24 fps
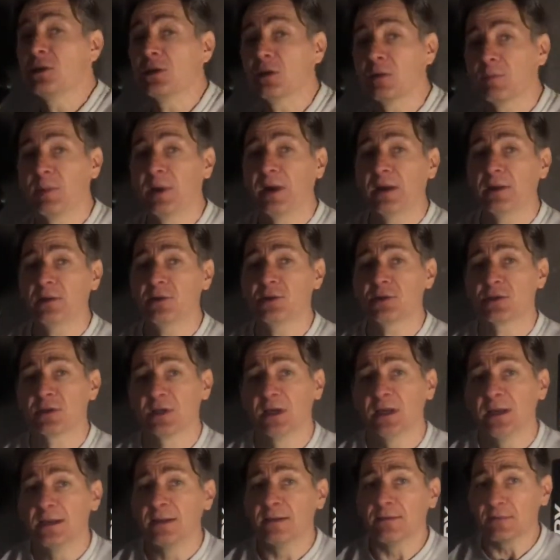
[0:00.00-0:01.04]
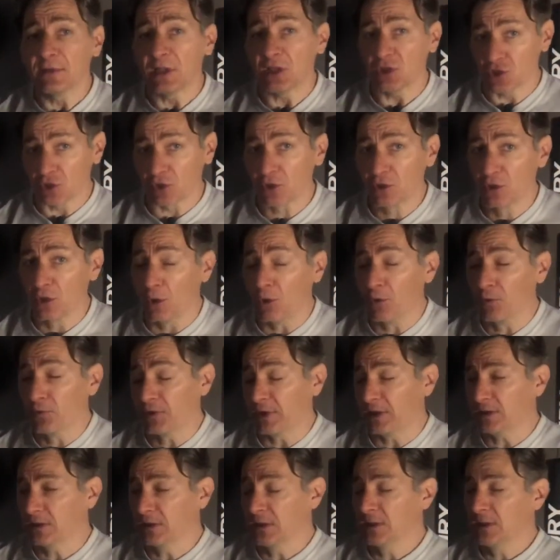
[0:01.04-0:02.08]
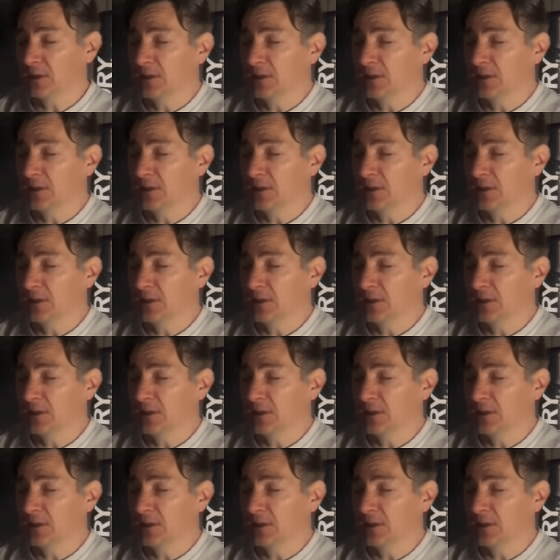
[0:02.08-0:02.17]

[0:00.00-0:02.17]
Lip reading: your punch, then you're golden.